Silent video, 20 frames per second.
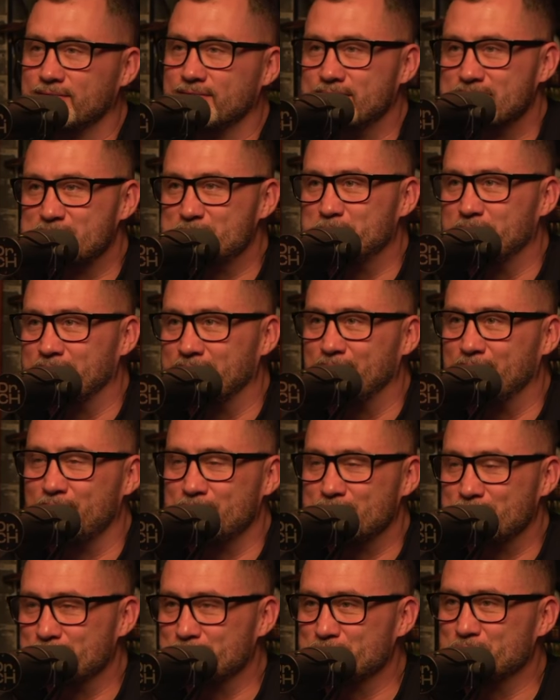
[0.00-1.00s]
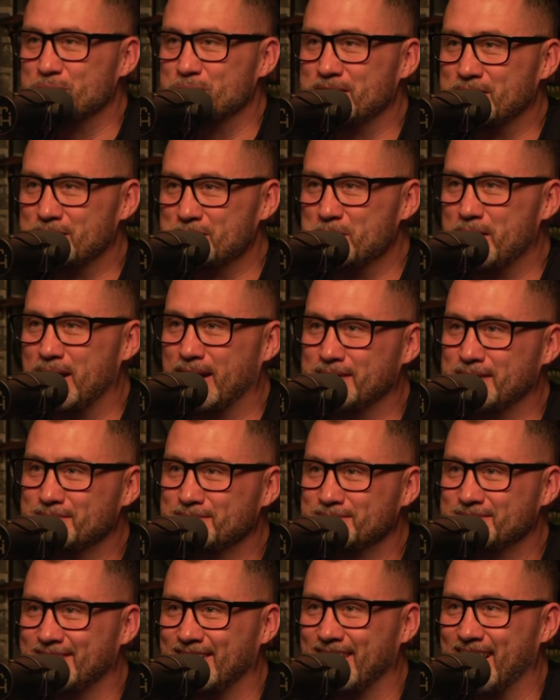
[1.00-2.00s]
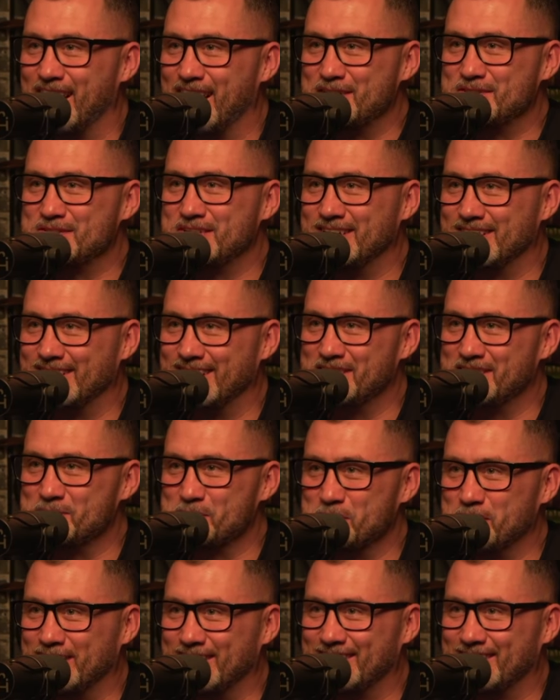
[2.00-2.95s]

disciplining our children with you, babe. I'll see you next week.